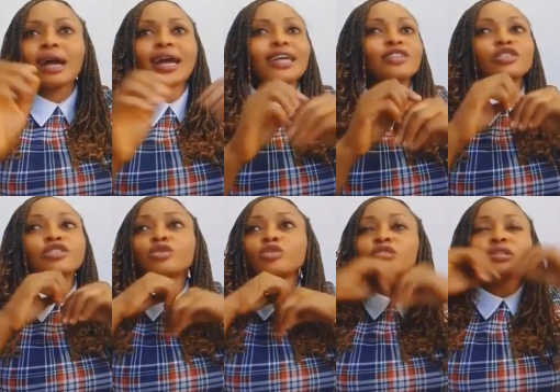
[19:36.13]
I
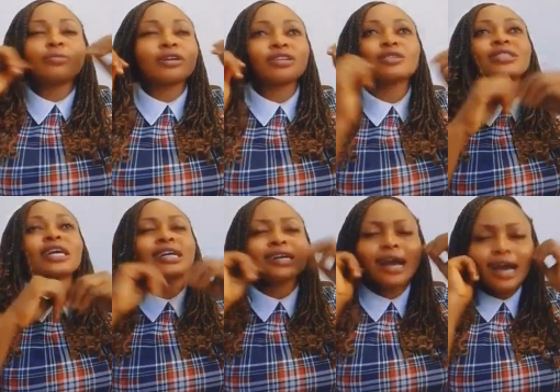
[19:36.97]
just thought about it. I was
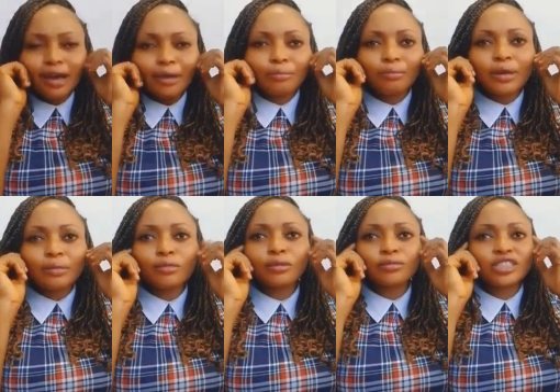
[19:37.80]
like, my
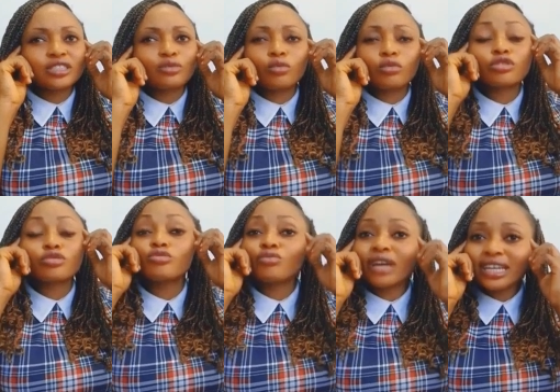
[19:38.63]
mom, she was
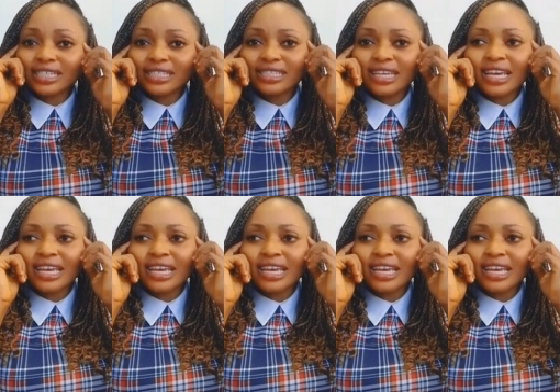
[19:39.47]
so right.